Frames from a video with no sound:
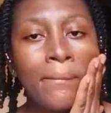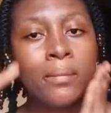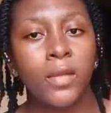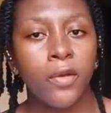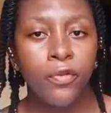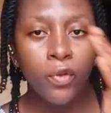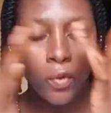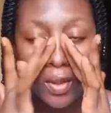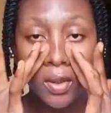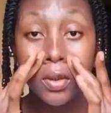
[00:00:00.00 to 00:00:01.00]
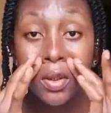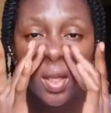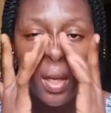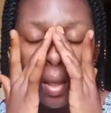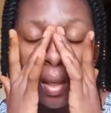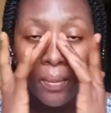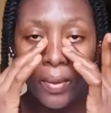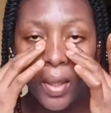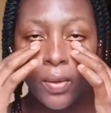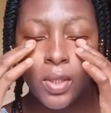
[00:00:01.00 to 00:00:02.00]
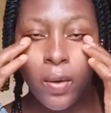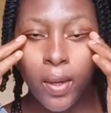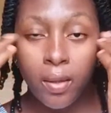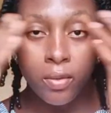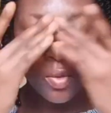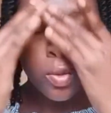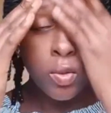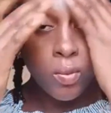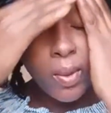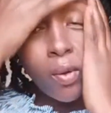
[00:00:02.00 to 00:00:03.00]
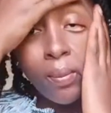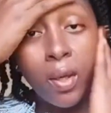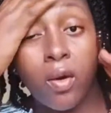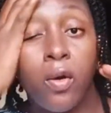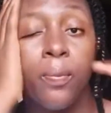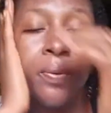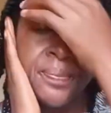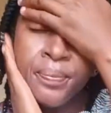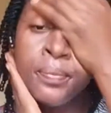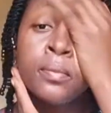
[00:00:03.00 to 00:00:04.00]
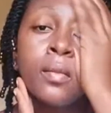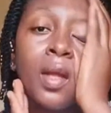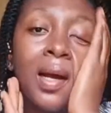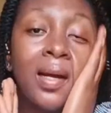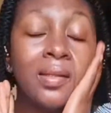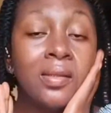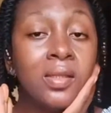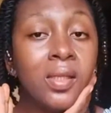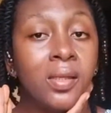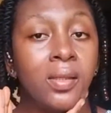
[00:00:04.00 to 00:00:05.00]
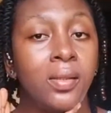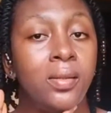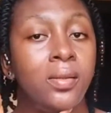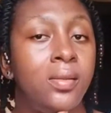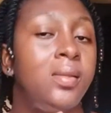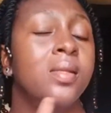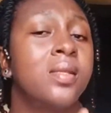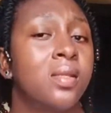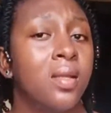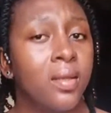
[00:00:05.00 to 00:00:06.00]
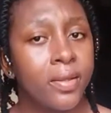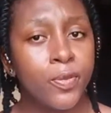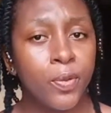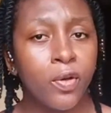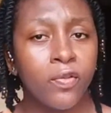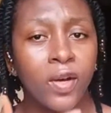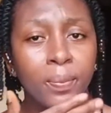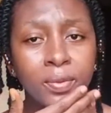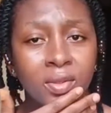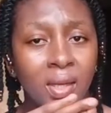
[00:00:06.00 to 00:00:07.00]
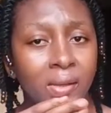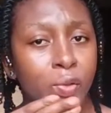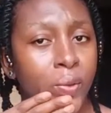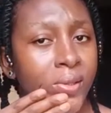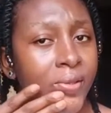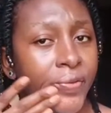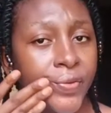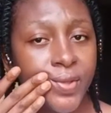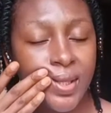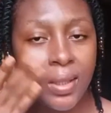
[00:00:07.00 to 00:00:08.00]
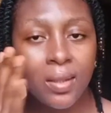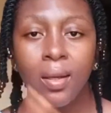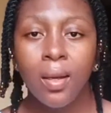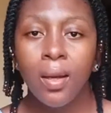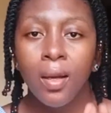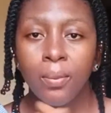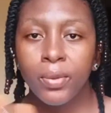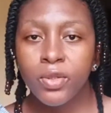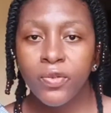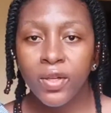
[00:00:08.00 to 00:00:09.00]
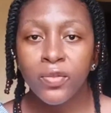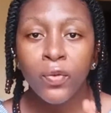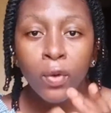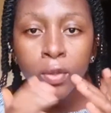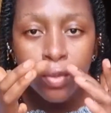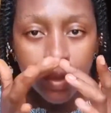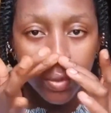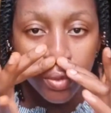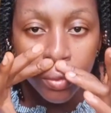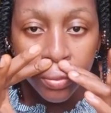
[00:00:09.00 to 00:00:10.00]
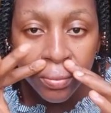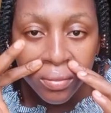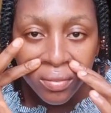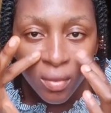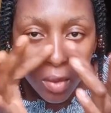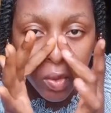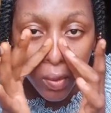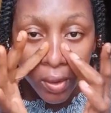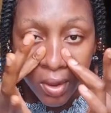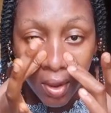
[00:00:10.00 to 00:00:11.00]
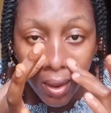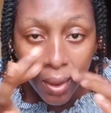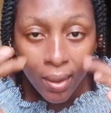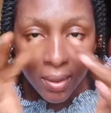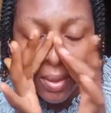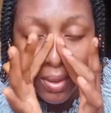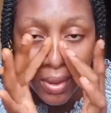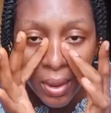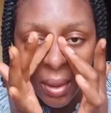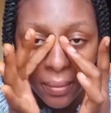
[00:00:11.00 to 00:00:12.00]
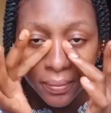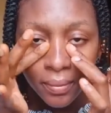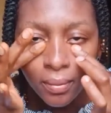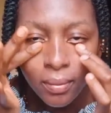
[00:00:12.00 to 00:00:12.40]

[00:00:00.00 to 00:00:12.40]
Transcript: a few others. But that was how I learned to do my own makeup. And this thing I speak of happened in like 2015. But fast forward to 2018